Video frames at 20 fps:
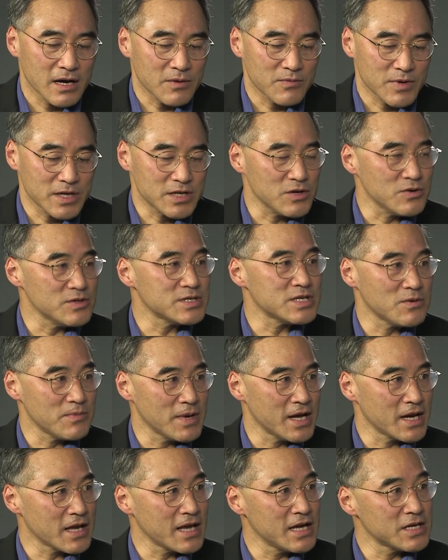reduce your
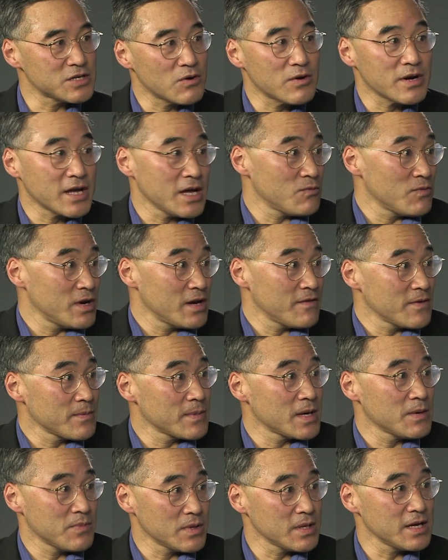medication or get rid of them
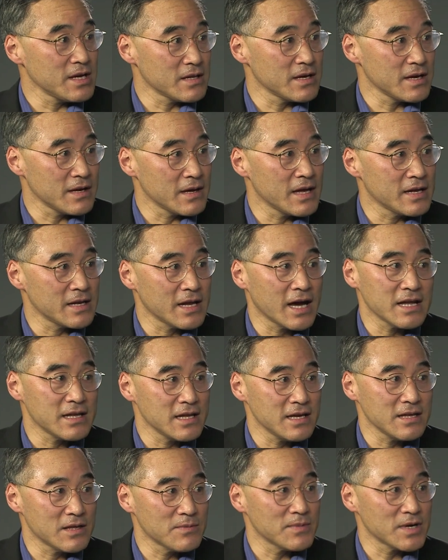completely and not
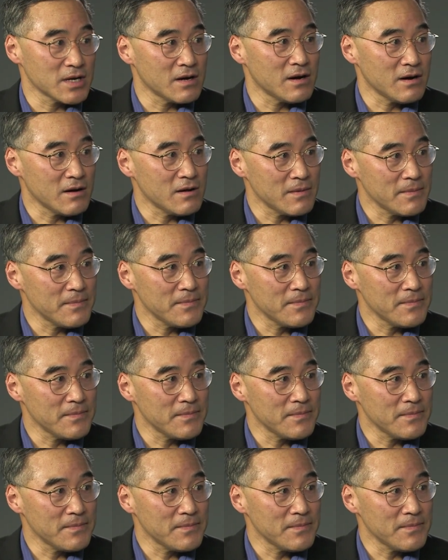need them at all.